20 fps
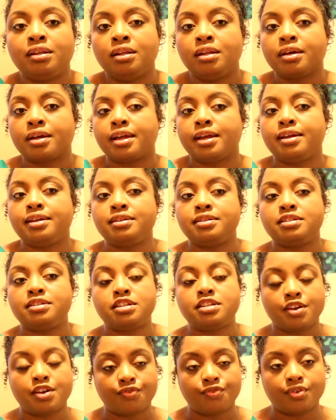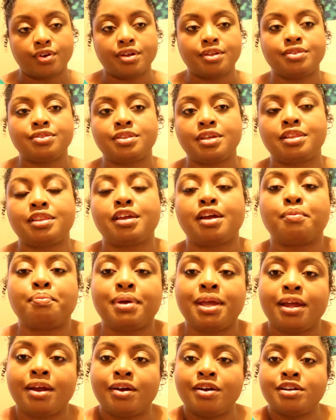looking different than their
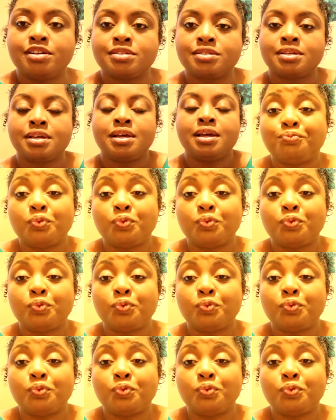parents.